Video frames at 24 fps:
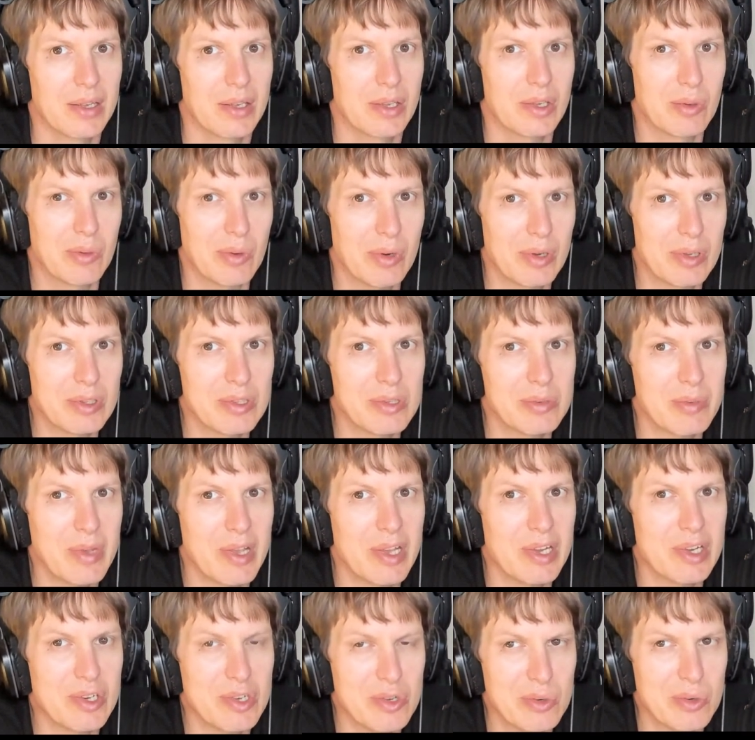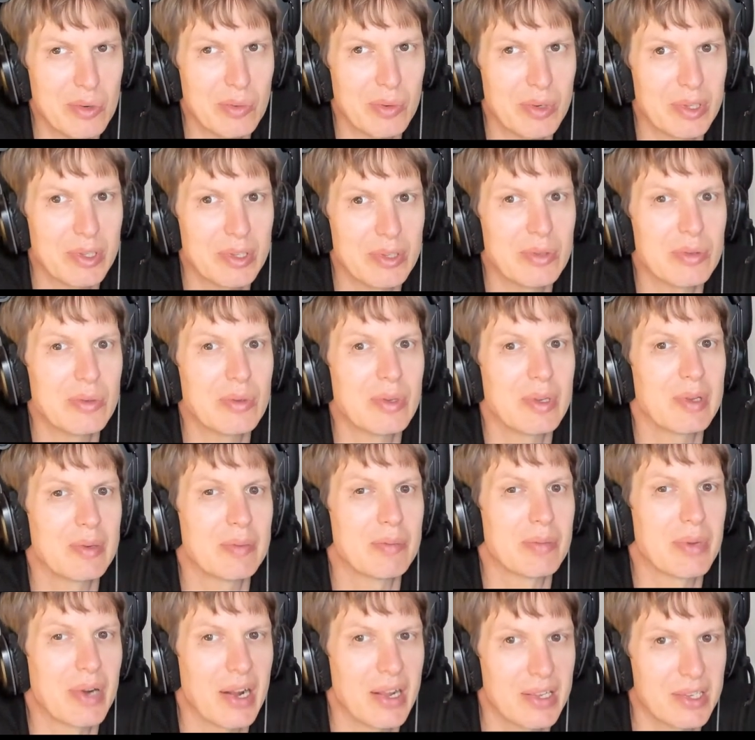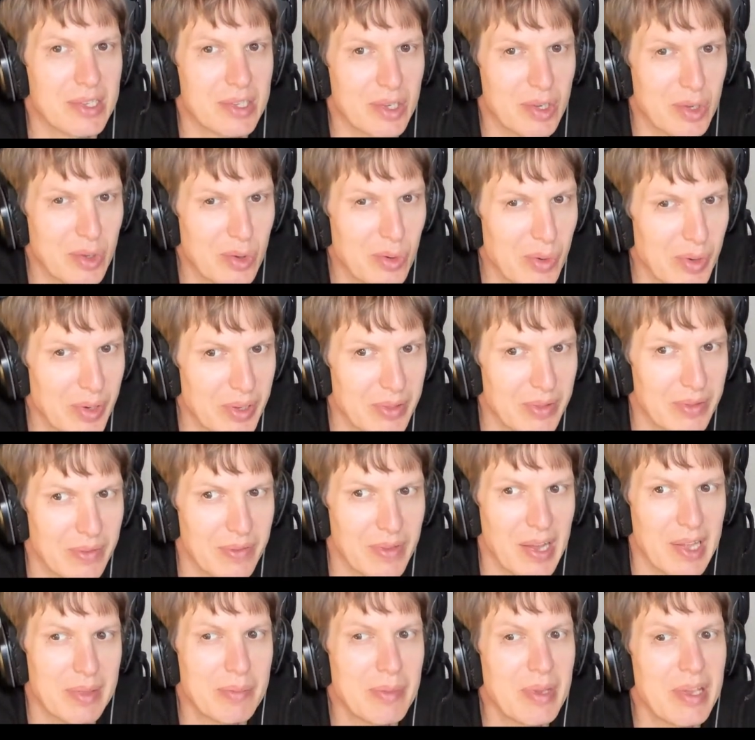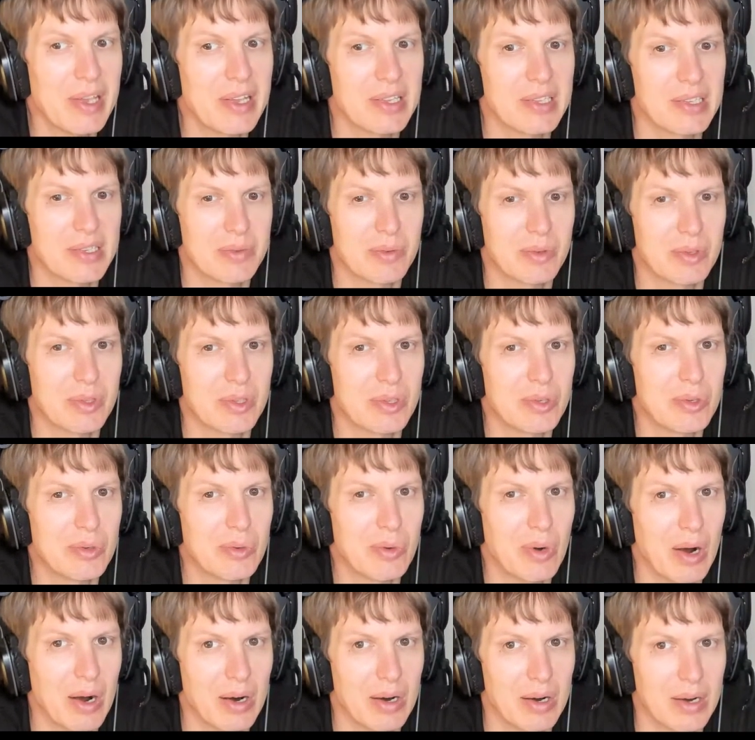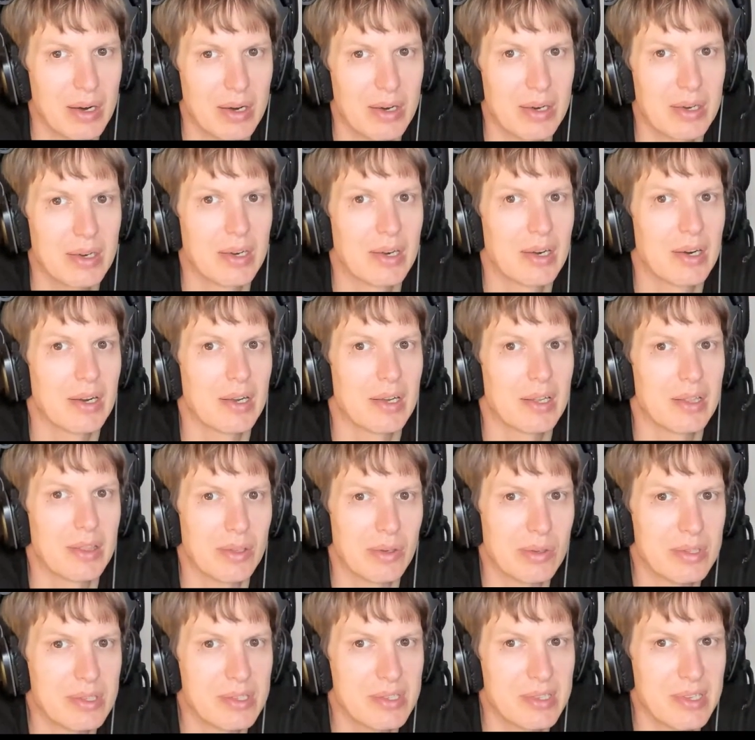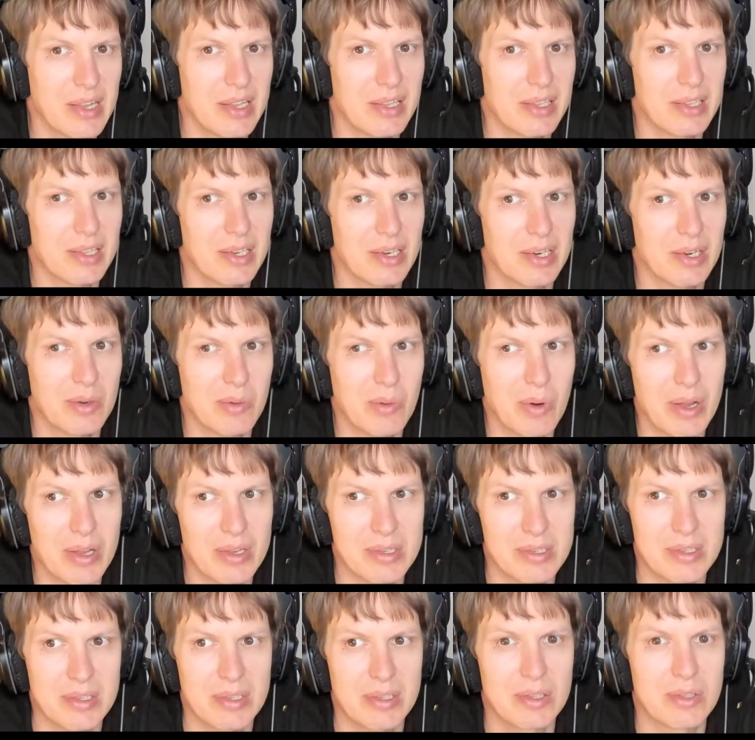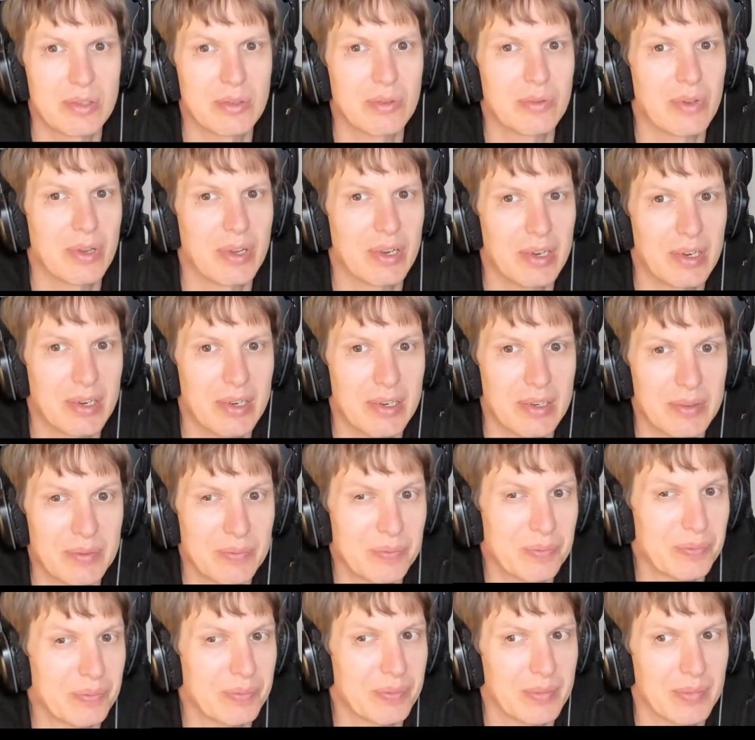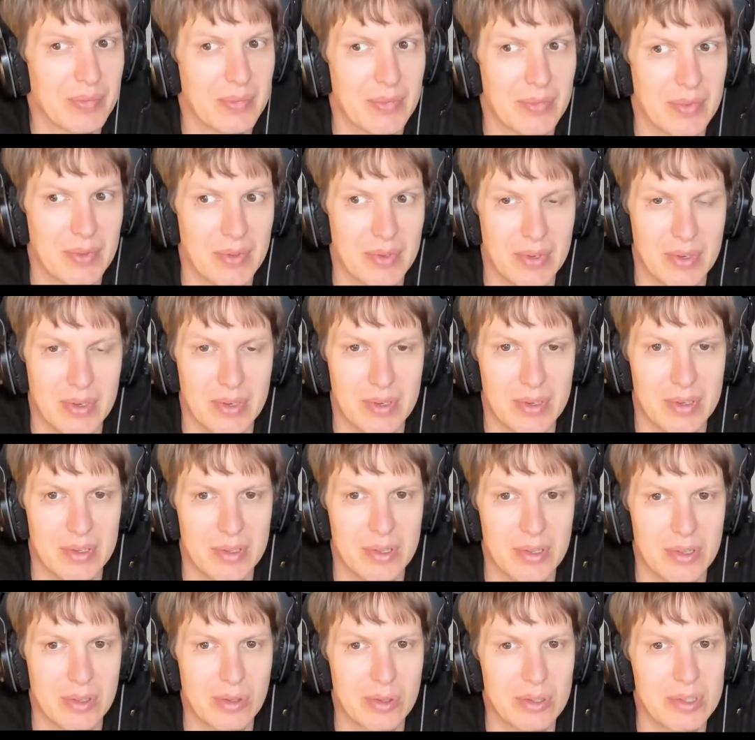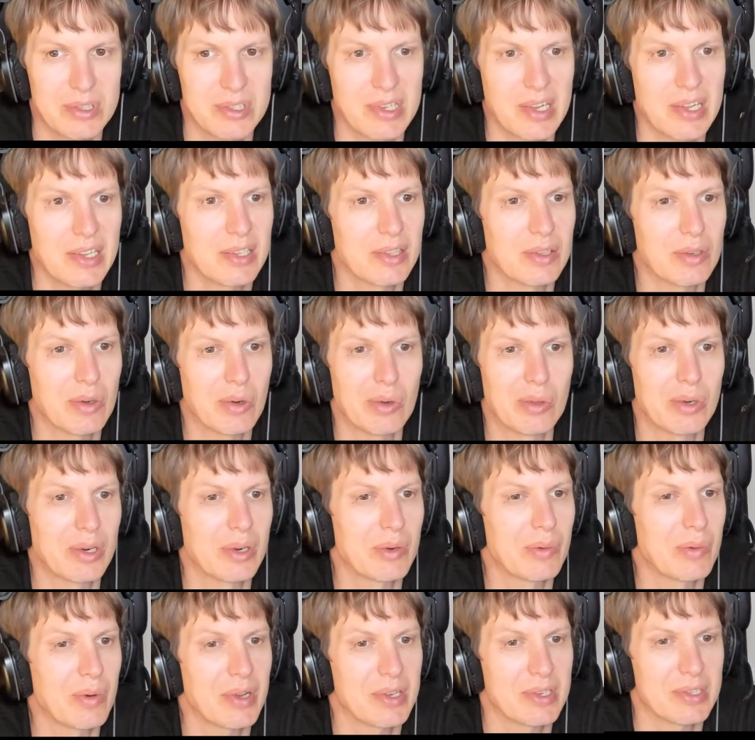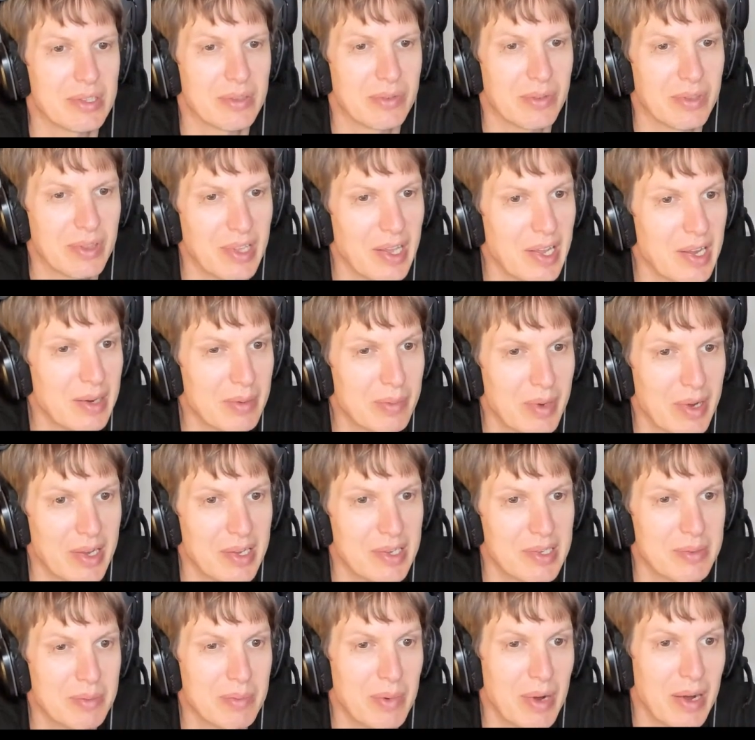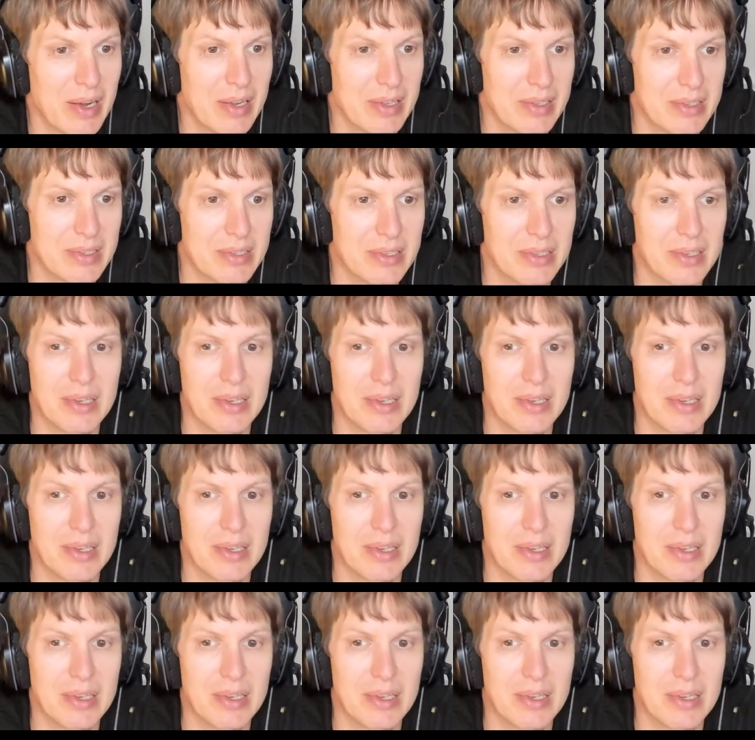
you want to make sure what you embrace queuing that means what you are not sending the quest to their mm, uh, not sending all requests to a database, but